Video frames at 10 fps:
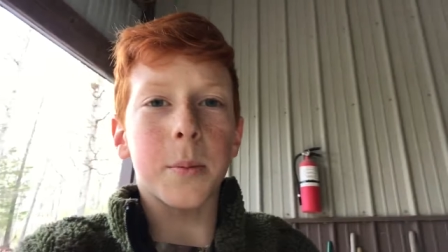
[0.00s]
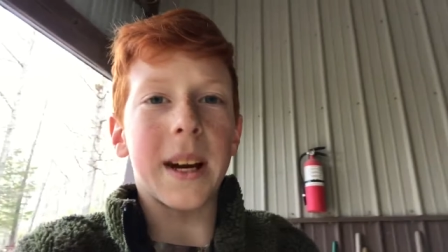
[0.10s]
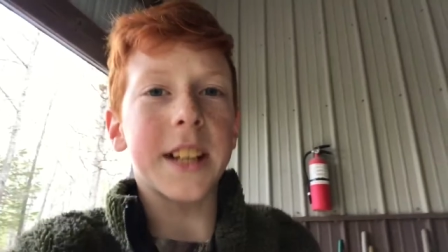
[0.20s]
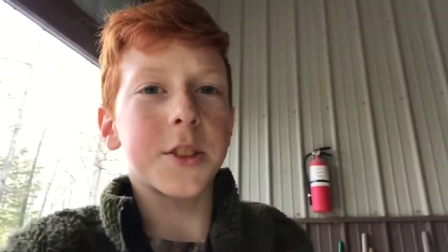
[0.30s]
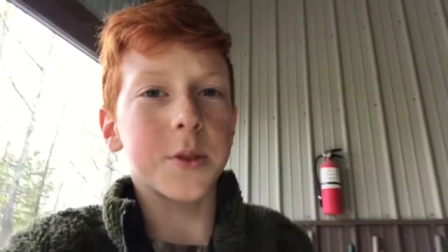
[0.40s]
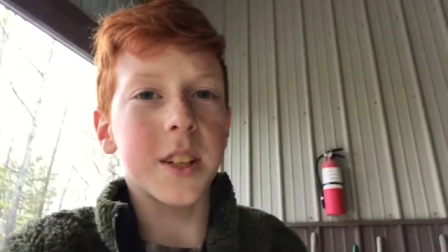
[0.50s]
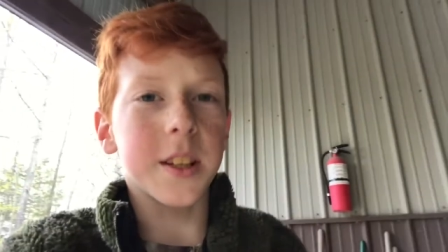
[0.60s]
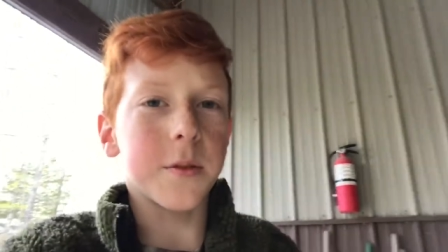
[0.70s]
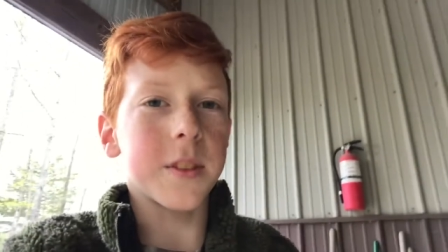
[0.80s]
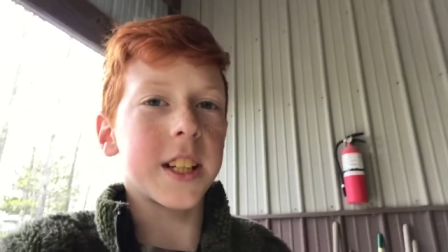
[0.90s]
back to
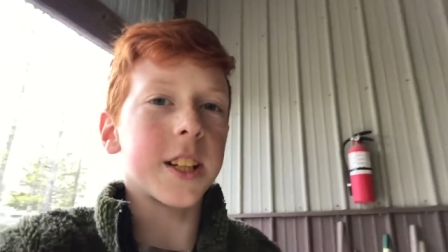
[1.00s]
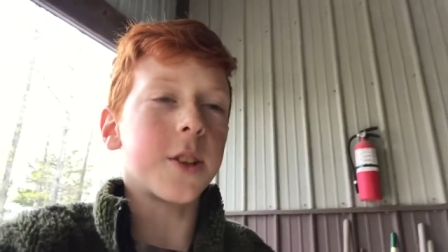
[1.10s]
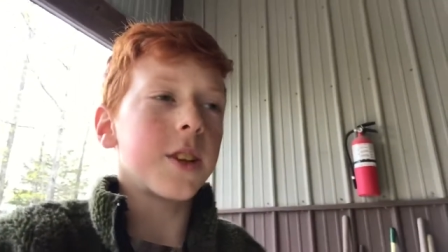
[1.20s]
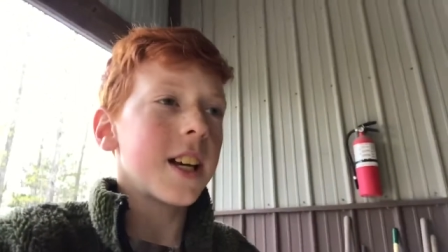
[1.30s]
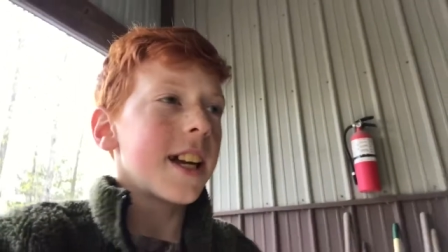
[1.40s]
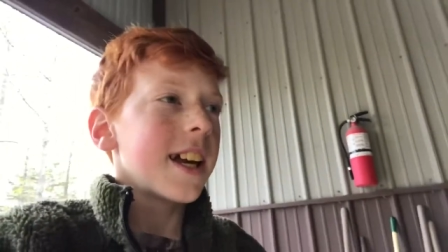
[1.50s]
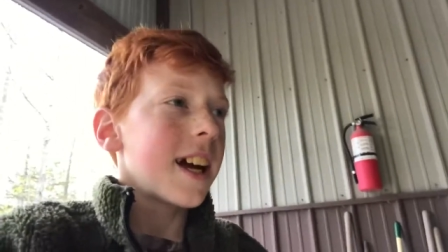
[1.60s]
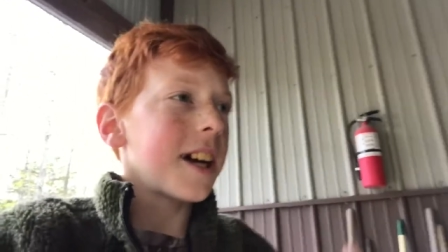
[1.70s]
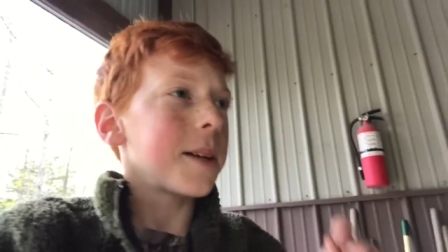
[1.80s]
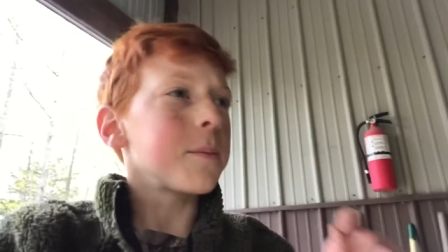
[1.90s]
another video.
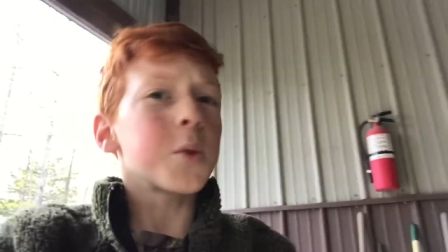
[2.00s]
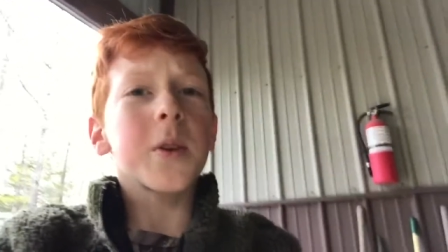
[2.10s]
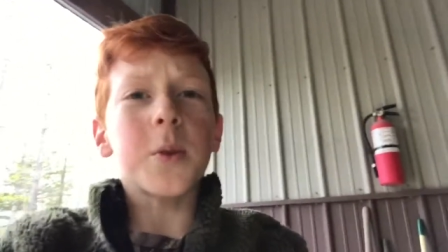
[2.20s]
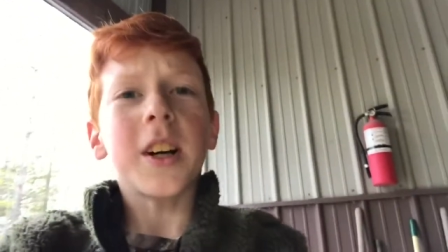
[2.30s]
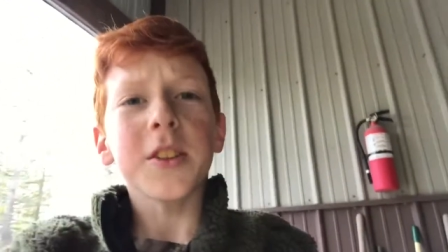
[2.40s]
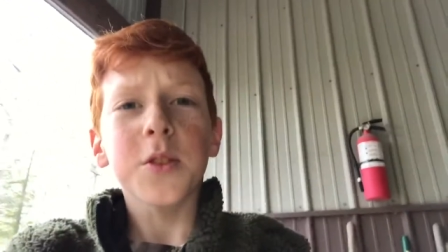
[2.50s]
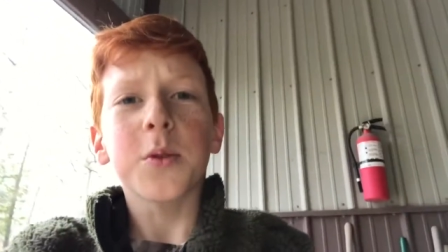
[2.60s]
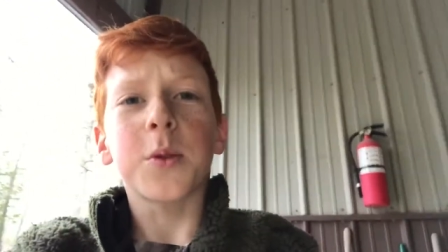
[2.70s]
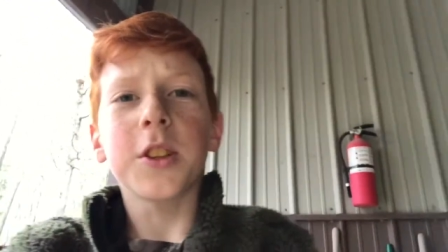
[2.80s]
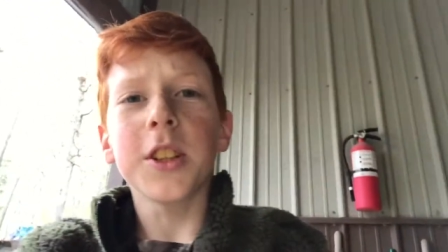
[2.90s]
Um, we were walking through
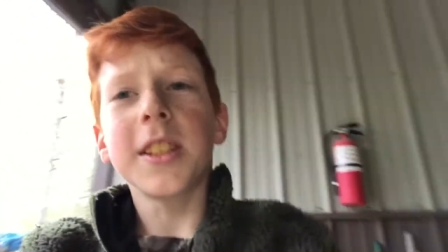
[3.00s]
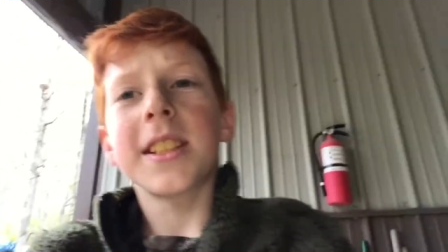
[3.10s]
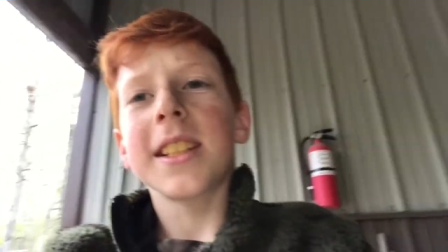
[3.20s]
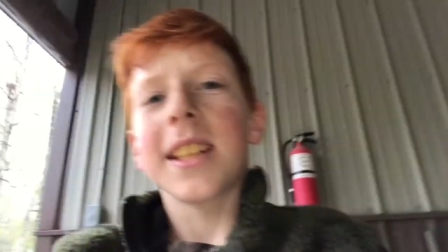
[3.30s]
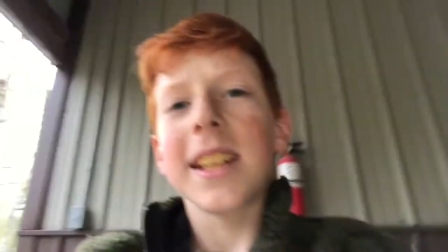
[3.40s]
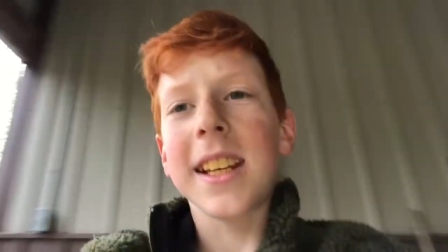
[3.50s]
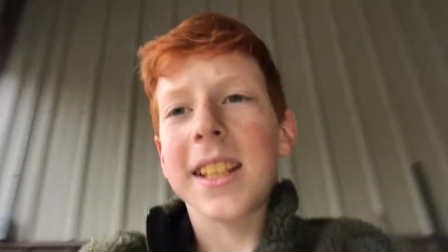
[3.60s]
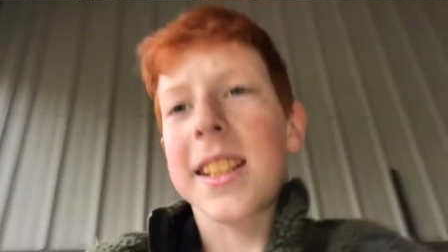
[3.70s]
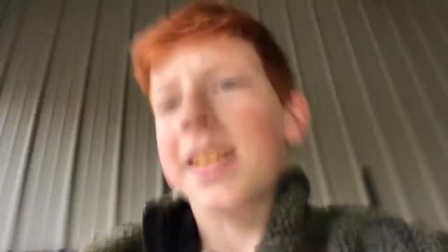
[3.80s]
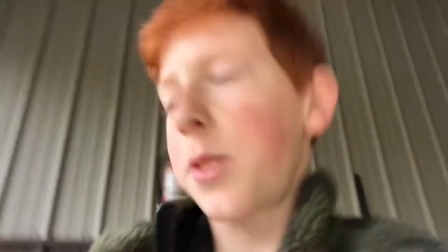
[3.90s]
the woods
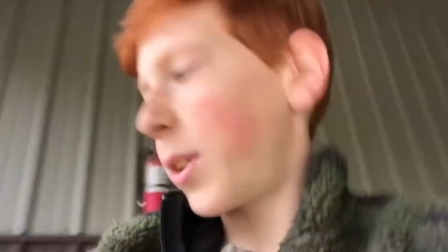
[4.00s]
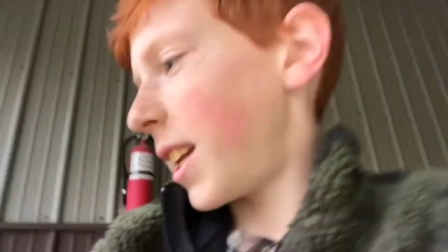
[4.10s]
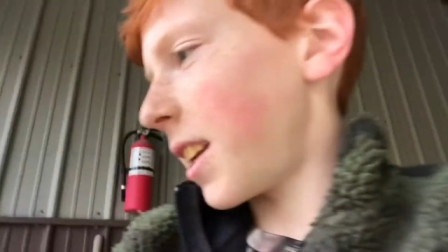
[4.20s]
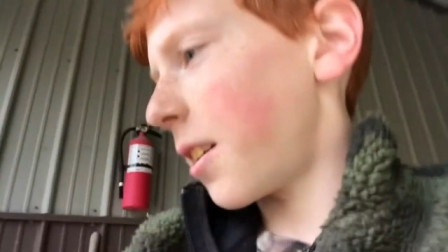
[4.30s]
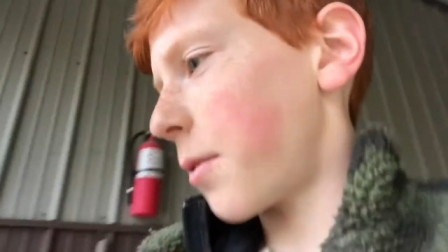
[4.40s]
and uh, we ended up